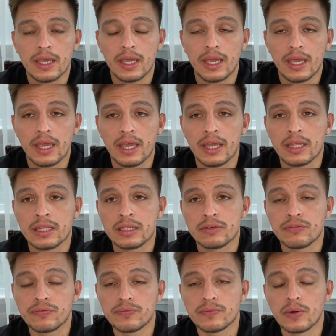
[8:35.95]
and
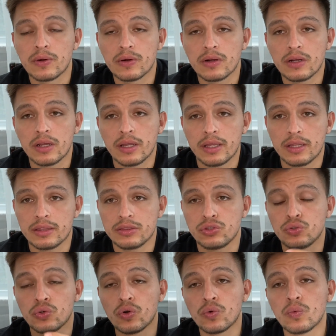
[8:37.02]

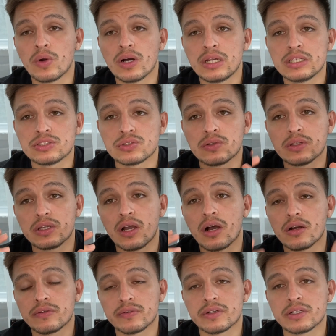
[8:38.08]
201 is only
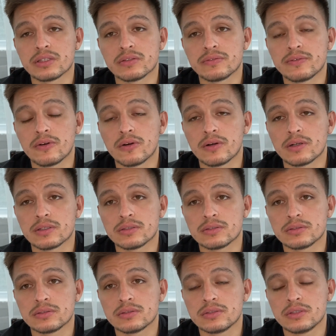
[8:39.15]
offered in the fall.
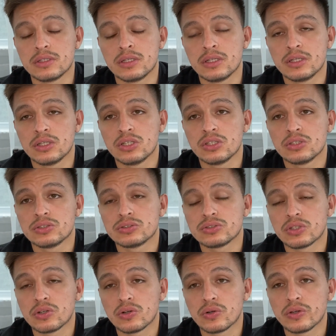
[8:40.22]

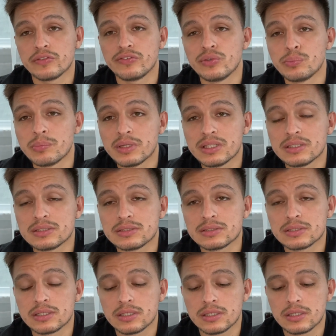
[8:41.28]
So if you
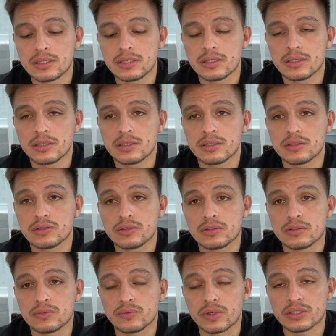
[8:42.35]
miss
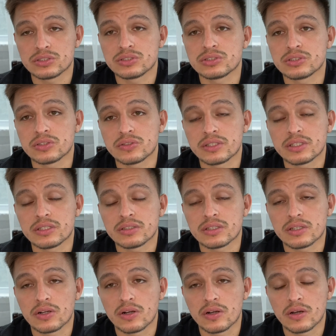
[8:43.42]

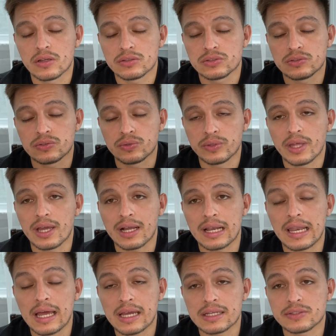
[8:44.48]
registering to that
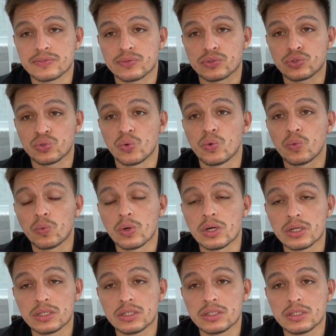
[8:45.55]
class for
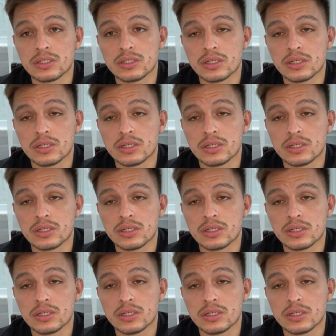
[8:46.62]
201,